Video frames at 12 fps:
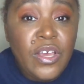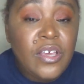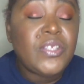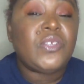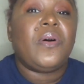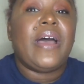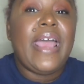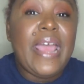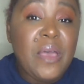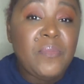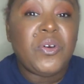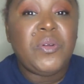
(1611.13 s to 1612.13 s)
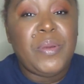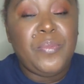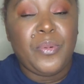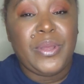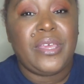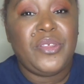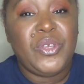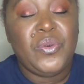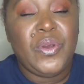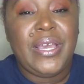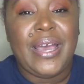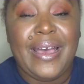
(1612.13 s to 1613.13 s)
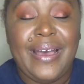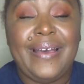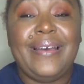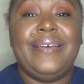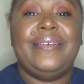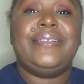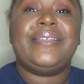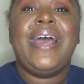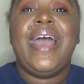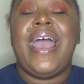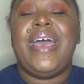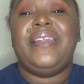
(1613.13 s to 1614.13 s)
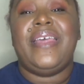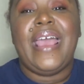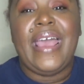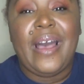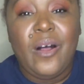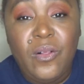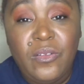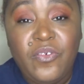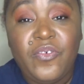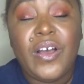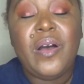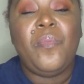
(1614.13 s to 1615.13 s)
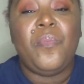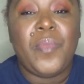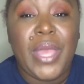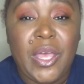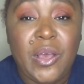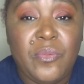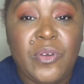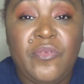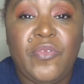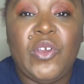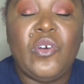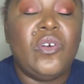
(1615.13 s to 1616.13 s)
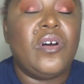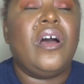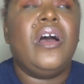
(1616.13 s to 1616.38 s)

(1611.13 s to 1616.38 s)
So I am going to be bringing you guys an e.l.f. makeup review.